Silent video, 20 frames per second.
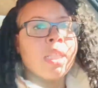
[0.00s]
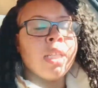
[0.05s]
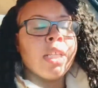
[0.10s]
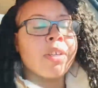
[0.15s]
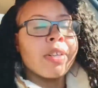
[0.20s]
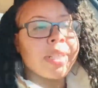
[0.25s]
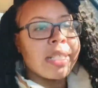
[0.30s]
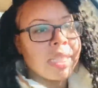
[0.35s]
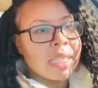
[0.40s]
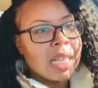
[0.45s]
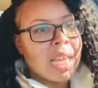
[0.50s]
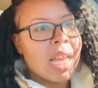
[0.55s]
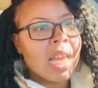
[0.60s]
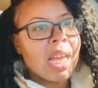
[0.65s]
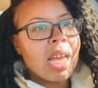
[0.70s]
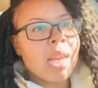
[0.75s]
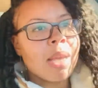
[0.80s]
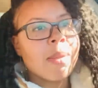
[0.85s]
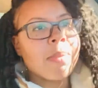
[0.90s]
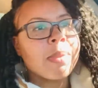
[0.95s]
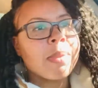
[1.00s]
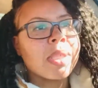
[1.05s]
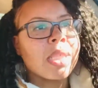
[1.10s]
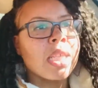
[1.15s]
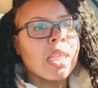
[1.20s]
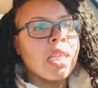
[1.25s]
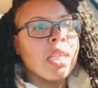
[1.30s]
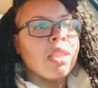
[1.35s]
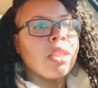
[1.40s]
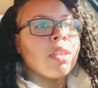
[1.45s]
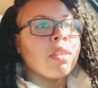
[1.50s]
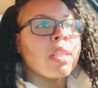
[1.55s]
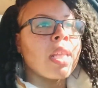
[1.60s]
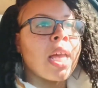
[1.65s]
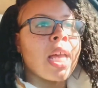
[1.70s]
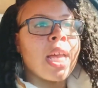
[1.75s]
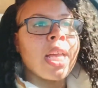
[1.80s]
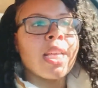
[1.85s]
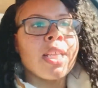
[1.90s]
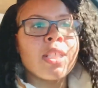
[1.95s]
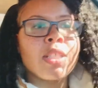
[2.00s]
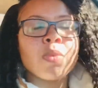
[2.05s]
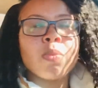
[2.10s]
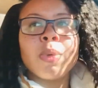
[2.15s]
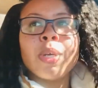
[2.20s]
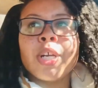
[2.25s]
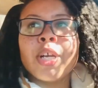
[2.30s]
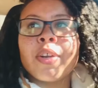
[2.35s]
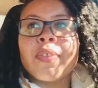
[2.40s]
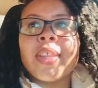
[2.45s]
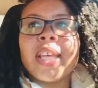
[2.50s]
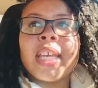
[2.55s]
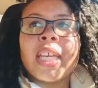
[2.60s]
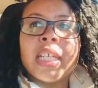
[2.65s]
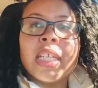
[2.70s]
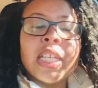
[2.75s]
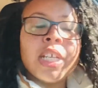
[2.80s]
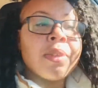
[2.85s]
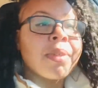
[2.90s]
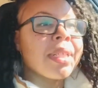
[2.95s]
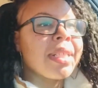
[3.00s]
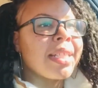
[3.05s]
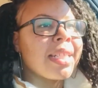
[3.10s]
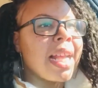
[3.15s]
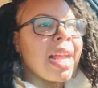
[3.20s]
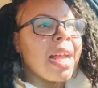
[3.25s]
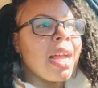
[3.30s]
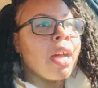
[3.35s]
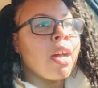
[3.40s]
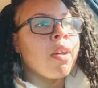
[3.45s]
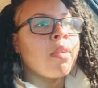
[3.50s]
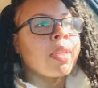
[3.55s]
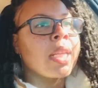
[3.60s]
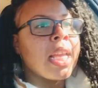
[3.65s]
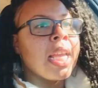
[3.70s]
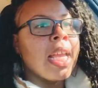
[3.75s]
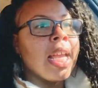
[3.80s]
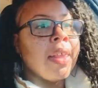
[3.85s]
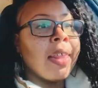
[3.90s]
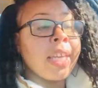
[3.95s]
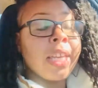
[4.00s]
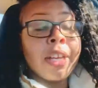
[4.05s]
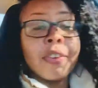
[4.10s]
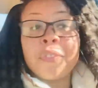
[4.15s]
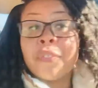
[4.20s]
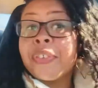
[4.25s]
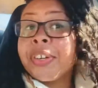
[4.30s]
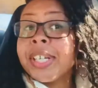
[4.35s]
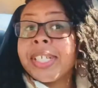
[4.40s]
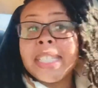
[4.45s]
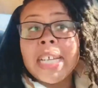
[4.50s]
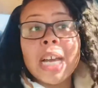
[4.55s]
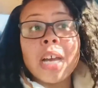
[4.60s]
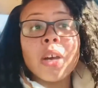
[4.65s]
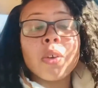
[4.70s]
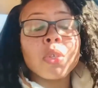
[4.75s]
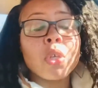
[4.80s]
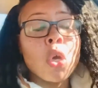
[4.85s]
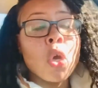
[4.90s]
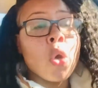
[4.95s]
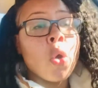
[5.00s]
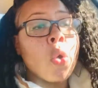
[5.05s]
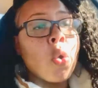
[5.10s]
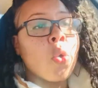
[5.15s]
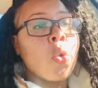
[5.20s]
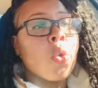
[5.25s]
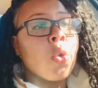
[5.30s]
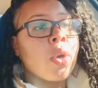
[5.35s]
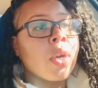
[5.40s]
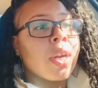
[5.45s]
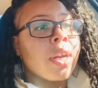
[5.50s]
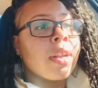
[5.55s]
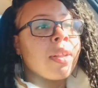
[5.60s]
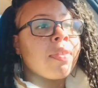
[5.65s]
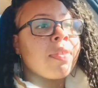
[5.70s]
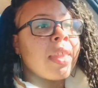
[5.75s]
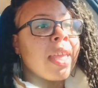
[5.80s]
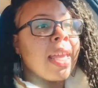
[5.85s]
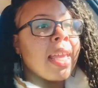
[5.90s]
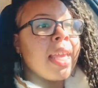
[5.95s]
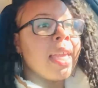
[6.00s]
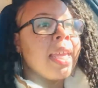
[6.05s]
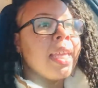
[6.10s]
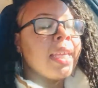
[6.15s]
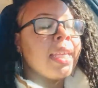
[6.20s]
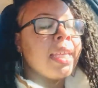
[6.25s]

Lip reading: there's times in their lives where they can hear a sound and they get freaked out, or they